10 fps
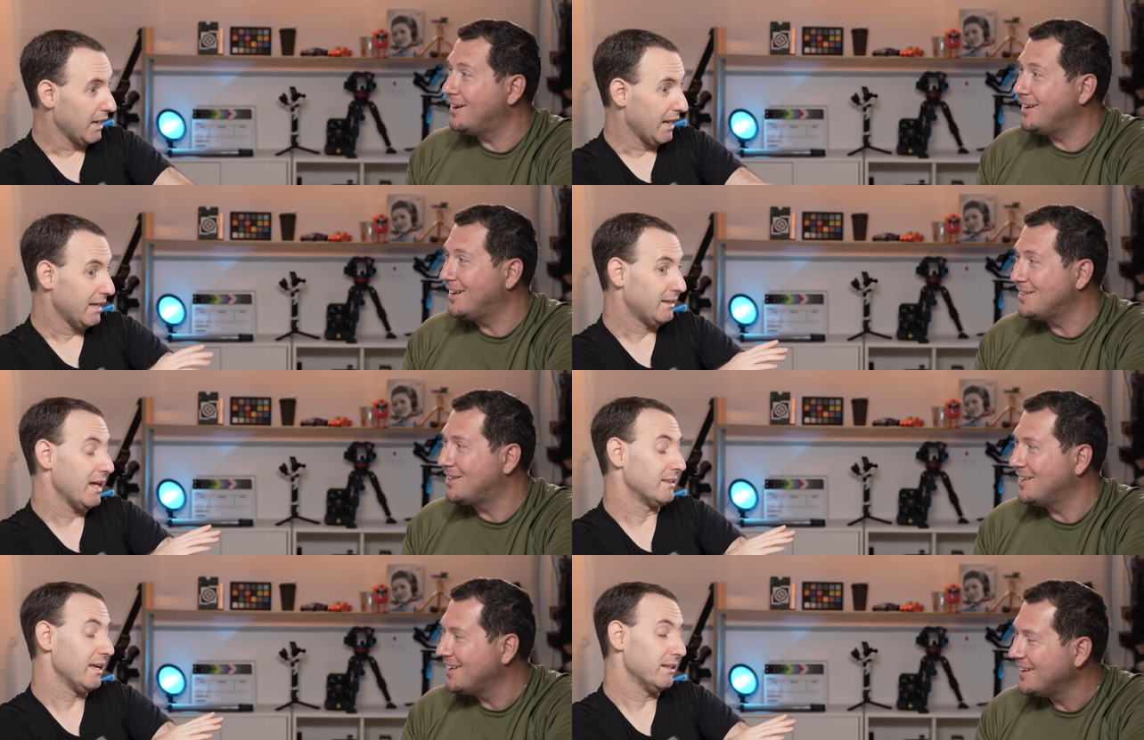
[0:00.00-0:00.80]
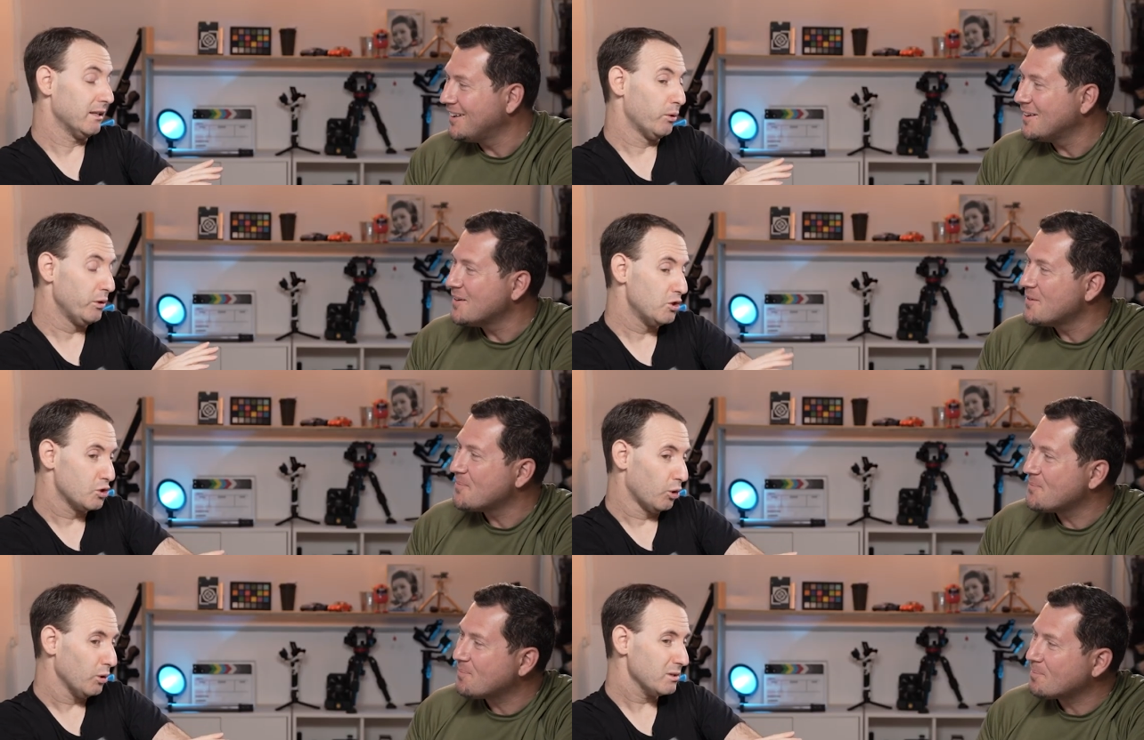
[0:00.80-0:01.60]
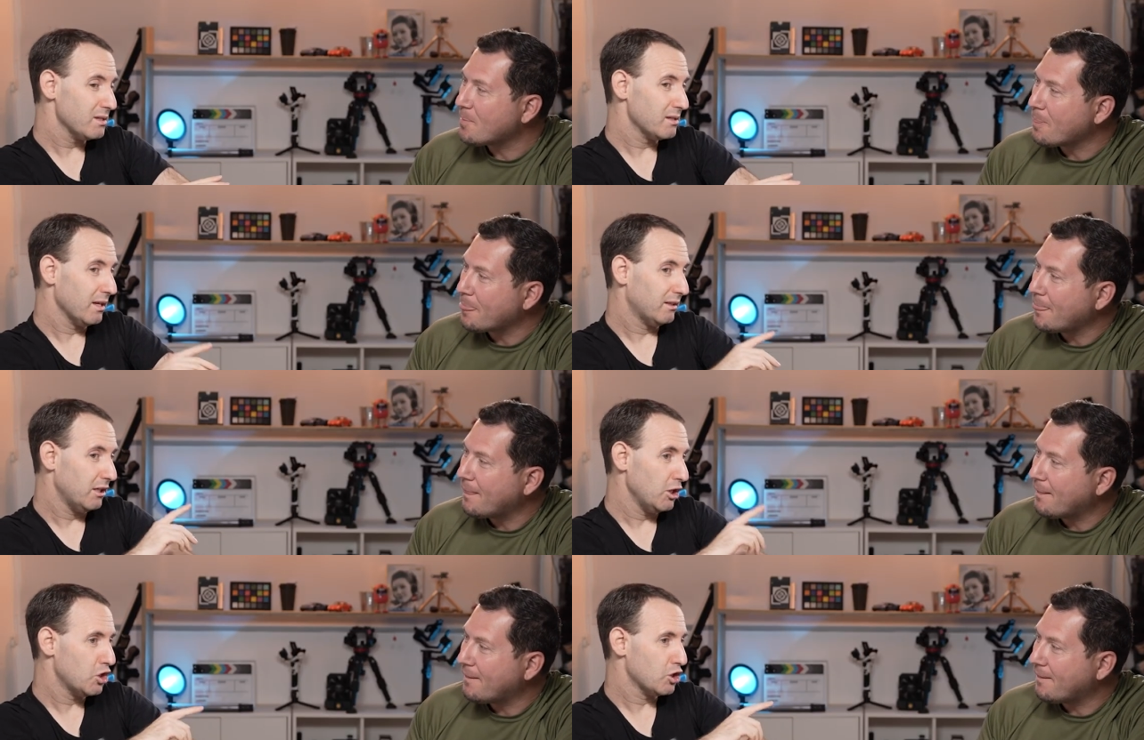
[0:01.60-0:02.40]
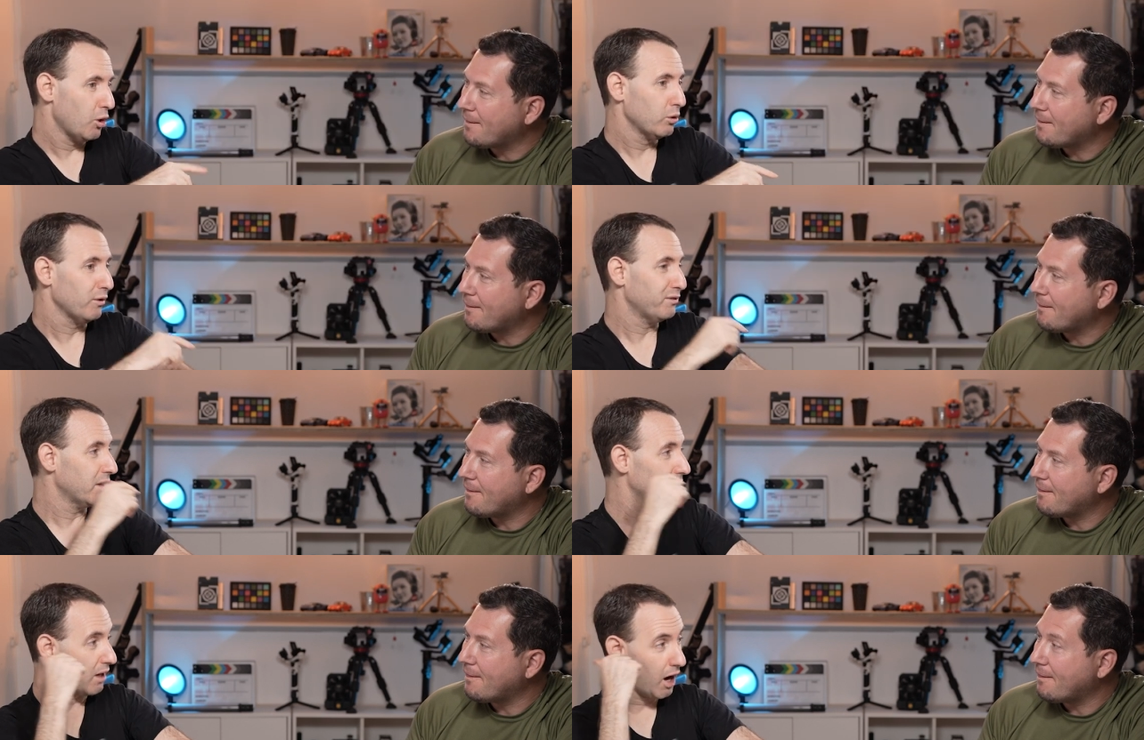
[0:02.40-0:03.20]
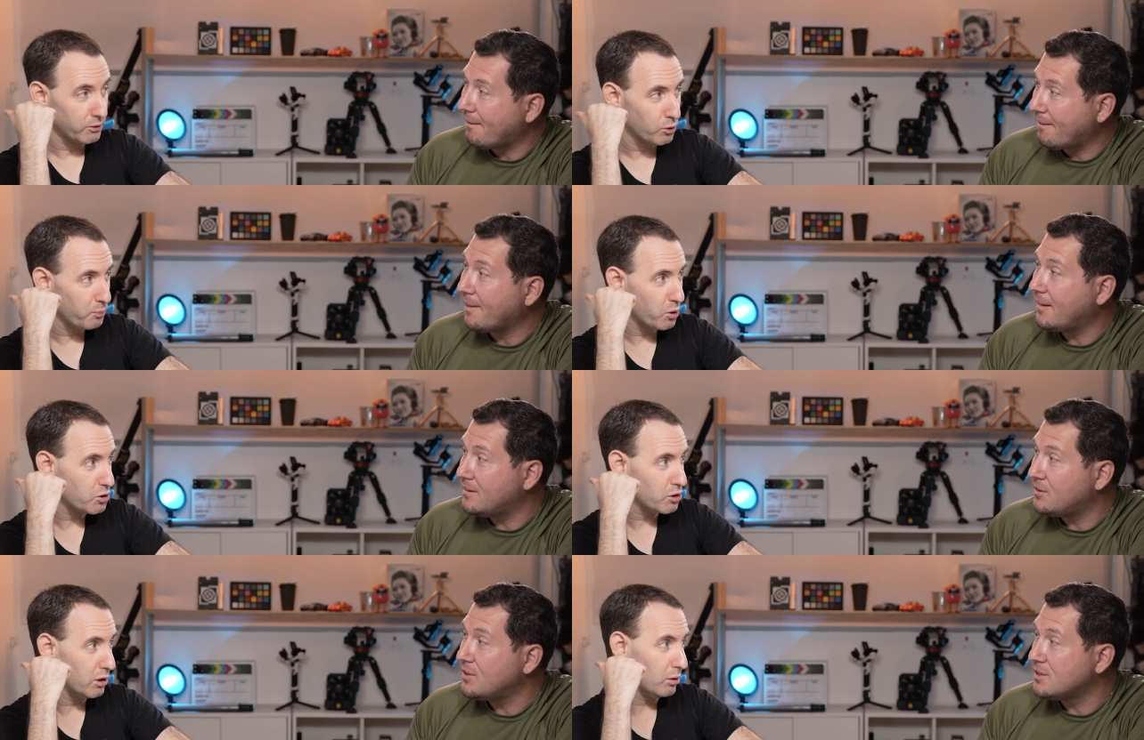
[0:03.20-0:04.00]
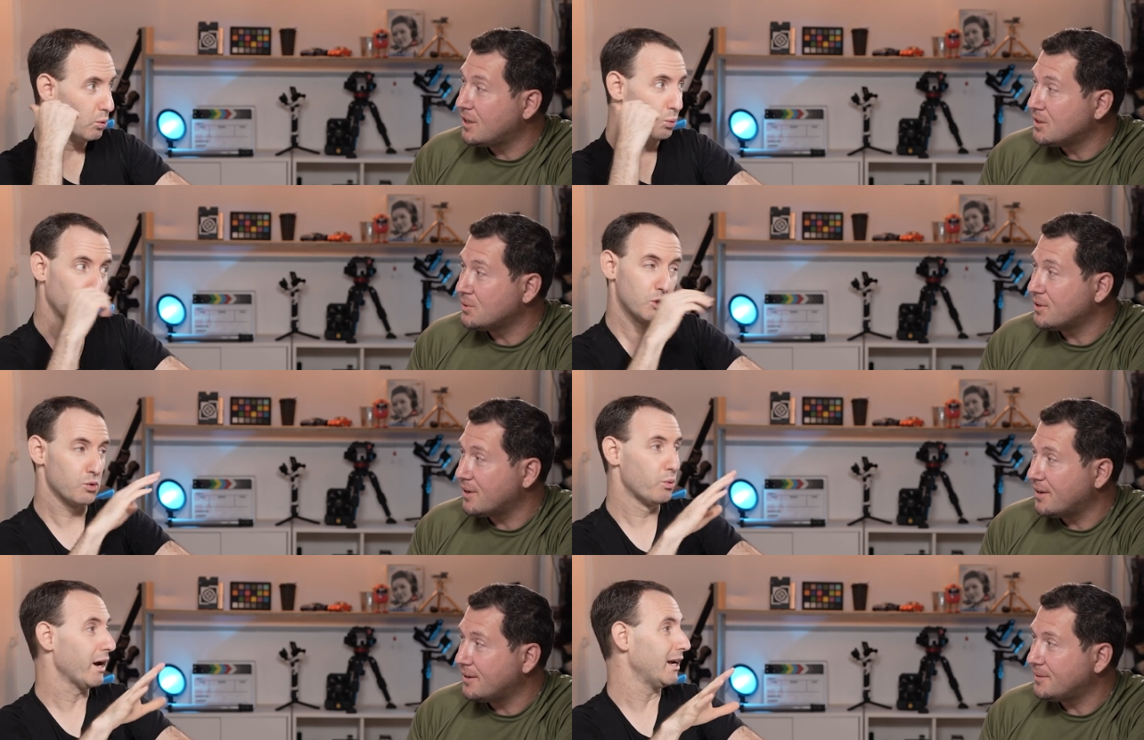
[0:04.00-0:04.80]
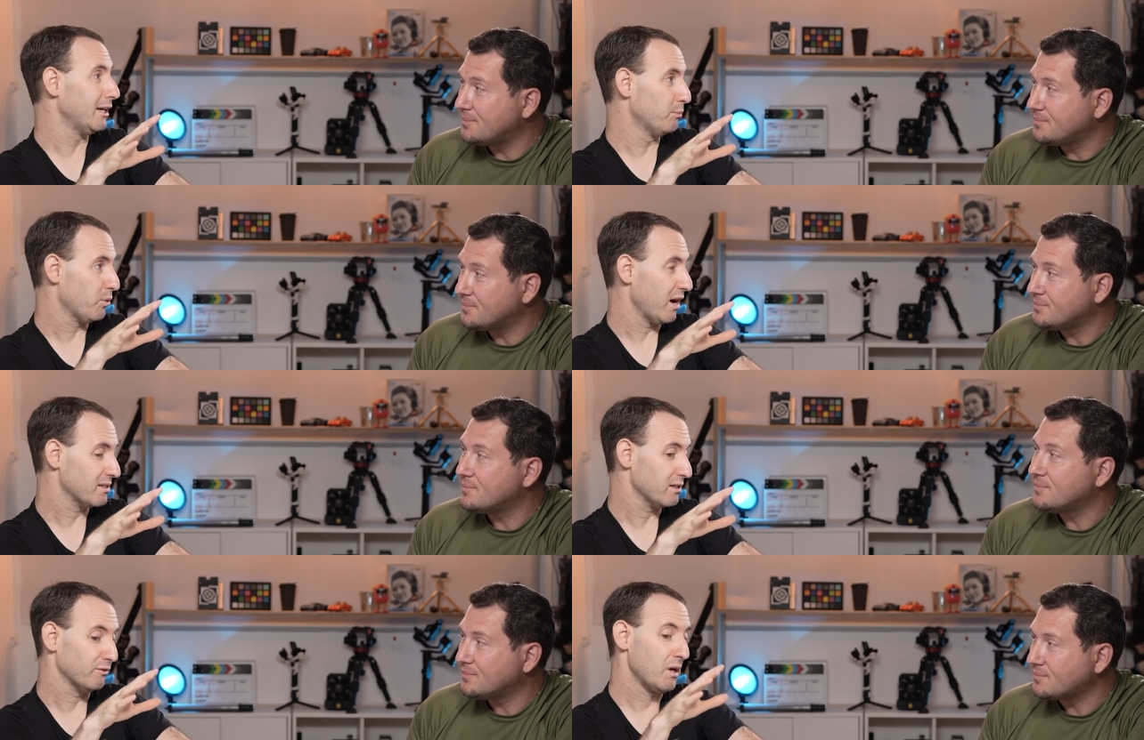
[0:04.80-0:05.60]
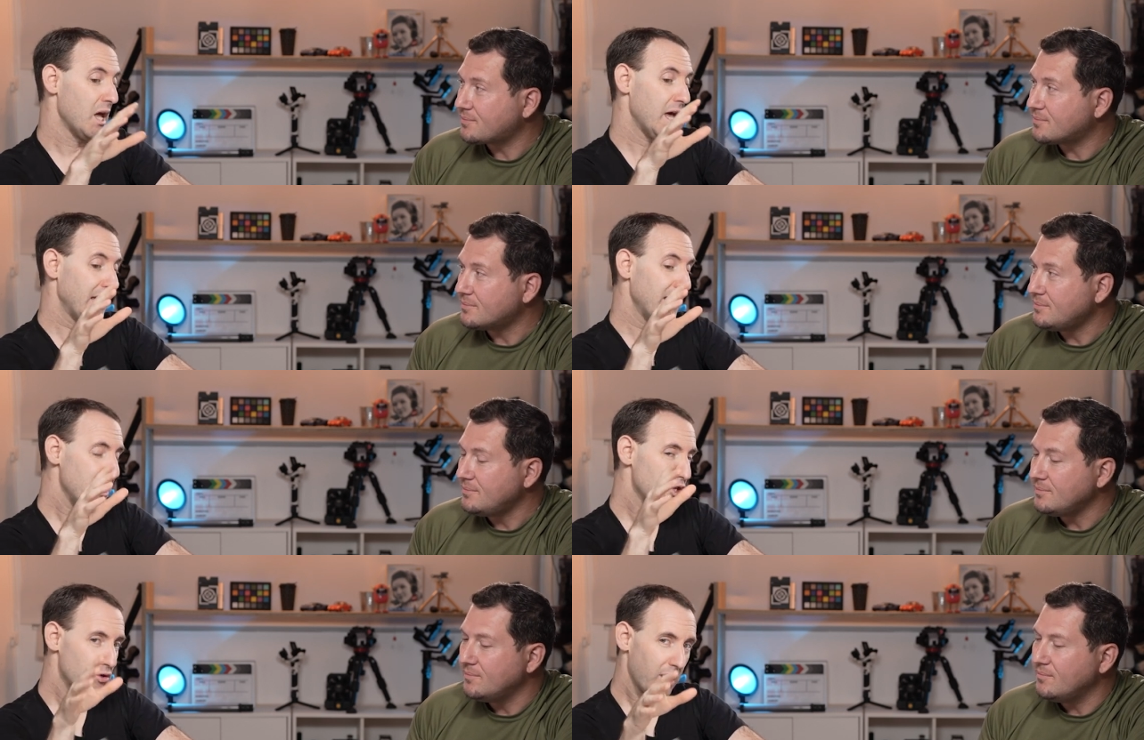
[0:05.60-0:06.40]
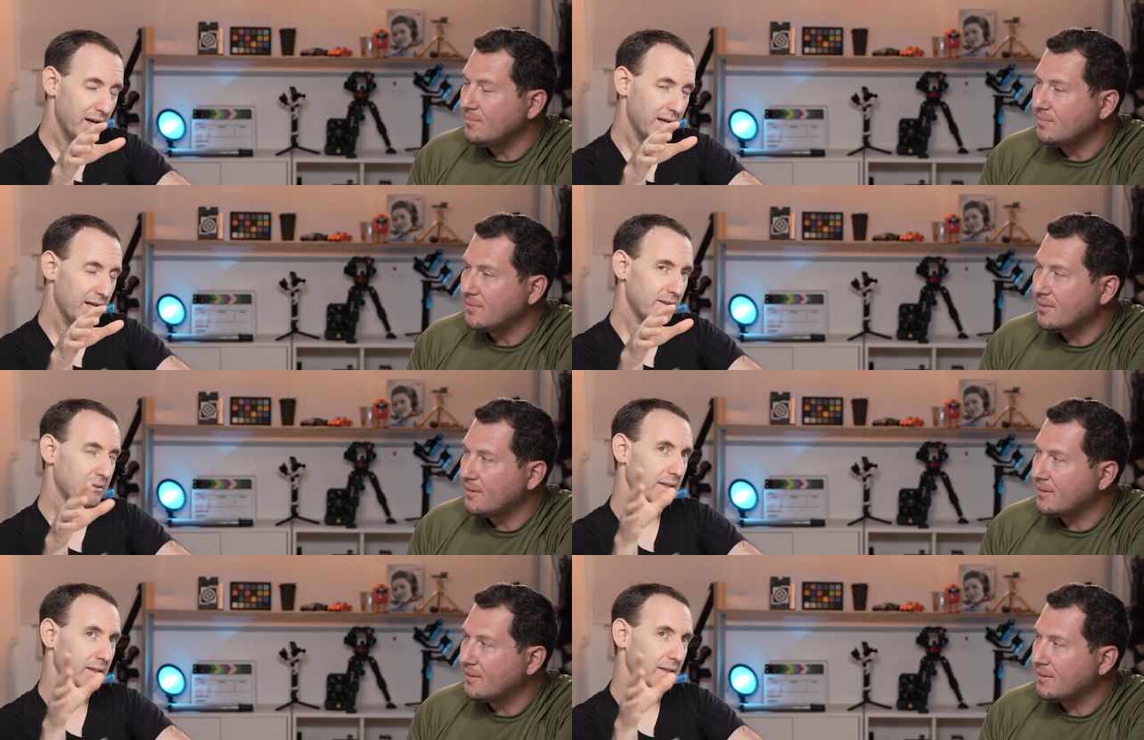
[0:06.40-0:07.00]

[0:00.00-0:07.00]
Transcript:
Speaker 1: Eh, the, the, the results that he showed of the other person was, was really impressive. He tried it.